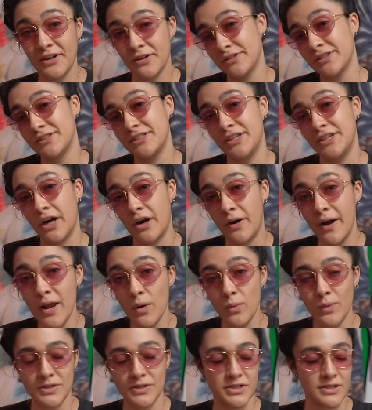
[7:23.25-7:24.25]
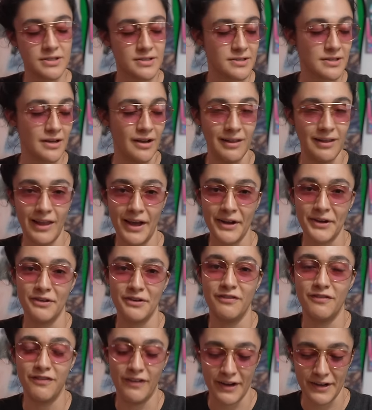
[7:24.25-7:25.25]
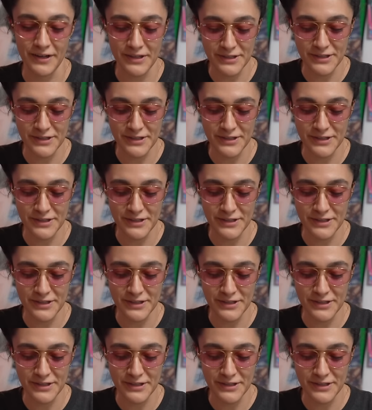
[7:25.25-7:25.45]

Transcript: on the TR8, which is a lot of fun.